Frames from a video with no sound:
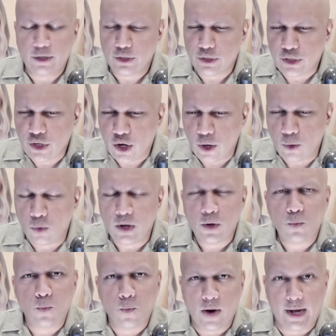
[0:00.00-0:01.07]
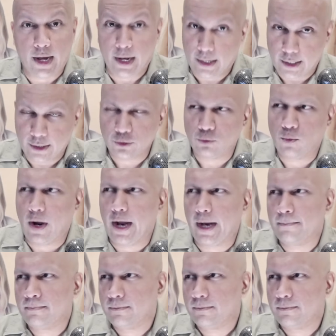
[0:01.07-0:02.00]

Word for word: No way. And here's why.